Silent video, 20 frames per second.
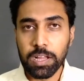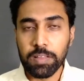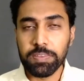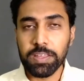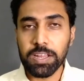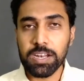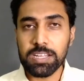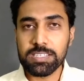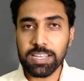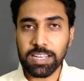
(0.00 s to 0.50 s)

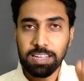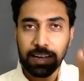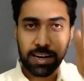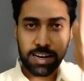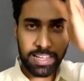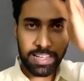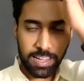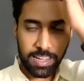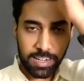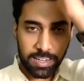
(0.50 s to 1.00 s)
There is a
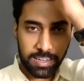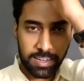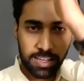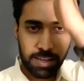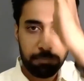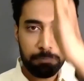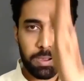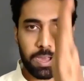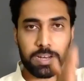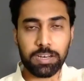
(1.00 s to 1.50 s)
clear
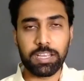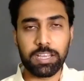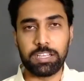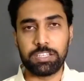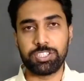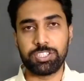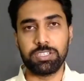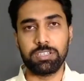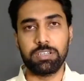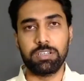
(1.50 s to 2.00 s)

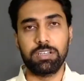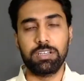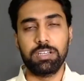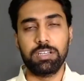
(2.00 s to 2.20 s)
demarcation.